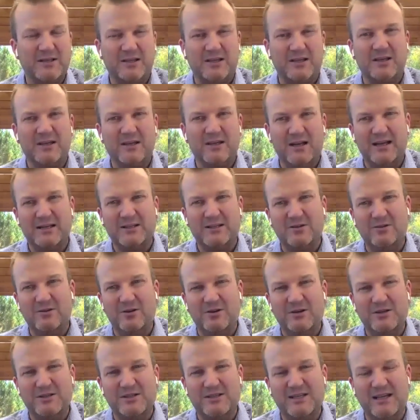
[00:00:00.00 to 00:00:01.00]
that can connect 2
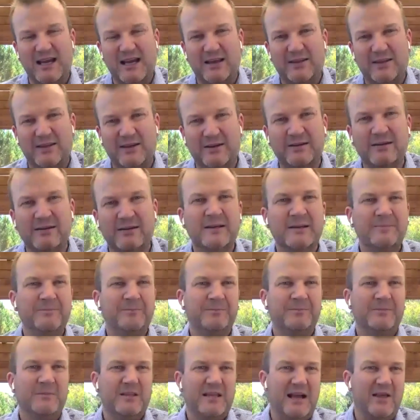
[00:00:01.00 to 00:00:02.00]
units together.
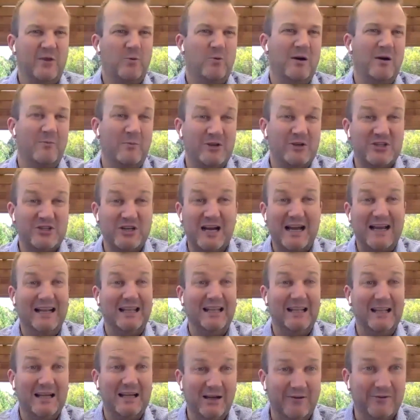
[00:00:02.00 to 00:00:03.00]
The other one, which I
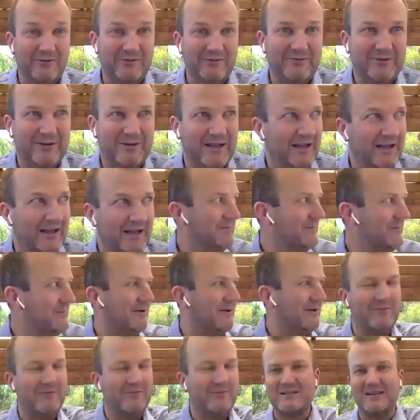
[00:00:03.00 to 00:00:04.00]
love, you
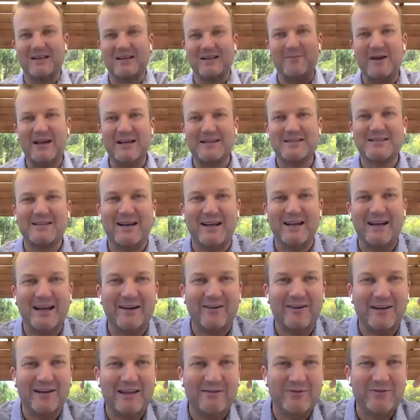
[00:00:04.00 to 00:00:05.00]
know, obviously I'm outside
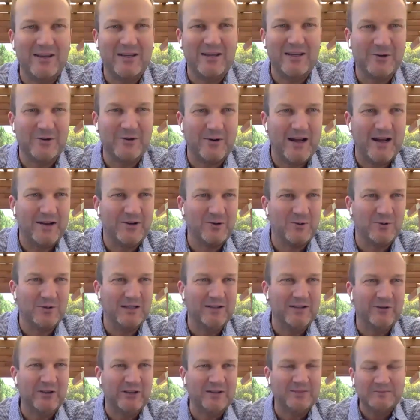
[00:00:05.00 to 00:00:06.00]
here, I love the indoor-outdoor
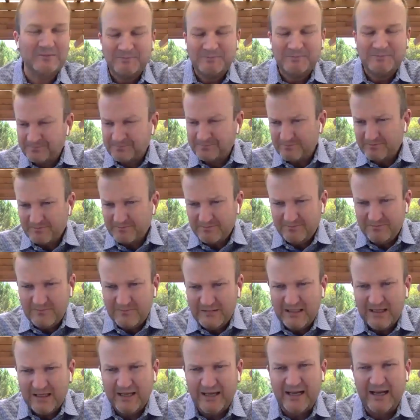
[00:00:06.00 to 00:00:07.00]
living,
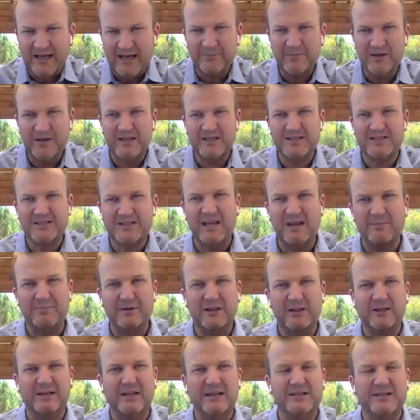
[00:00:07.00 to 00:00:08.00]
is the
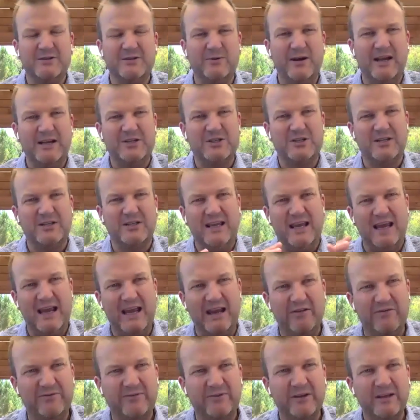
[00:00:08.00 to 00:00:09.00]
ability to actually
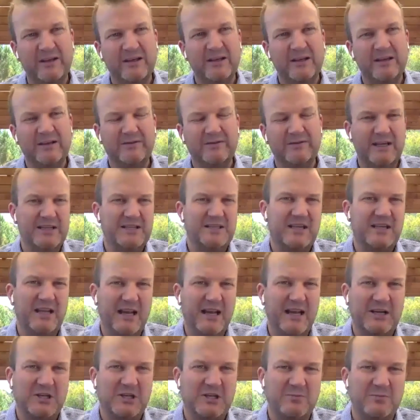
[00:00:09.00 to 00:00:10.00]
have these
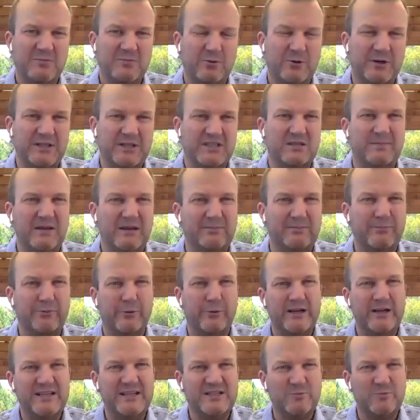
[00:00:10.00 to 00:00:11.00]
connection points to be
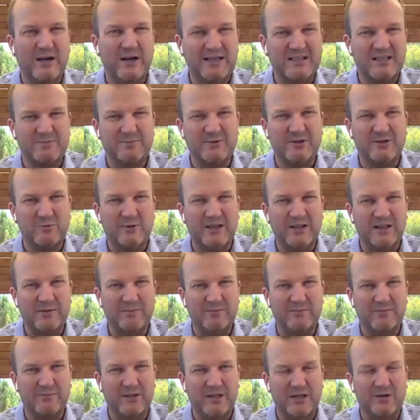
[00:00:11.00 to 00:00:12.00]
breezeways
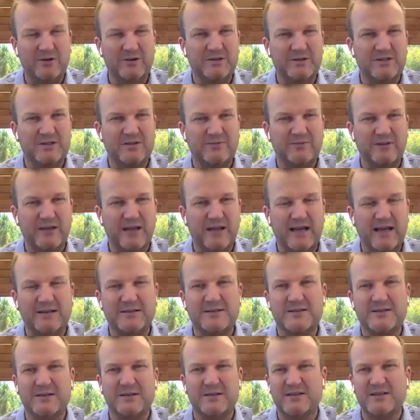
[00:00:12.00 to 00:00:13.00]
between the units of the
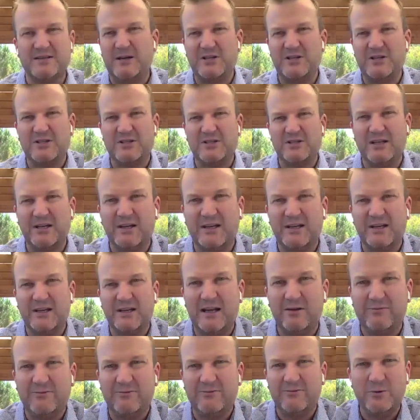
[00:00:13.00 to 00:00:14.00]
house. And especially in
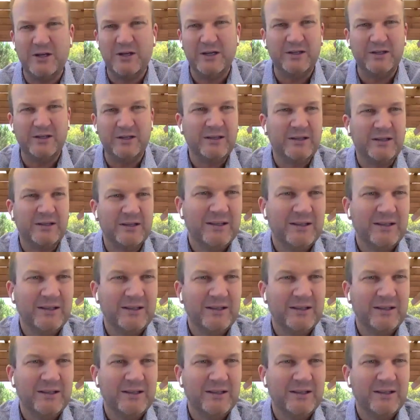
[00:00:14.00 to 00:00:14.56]
California,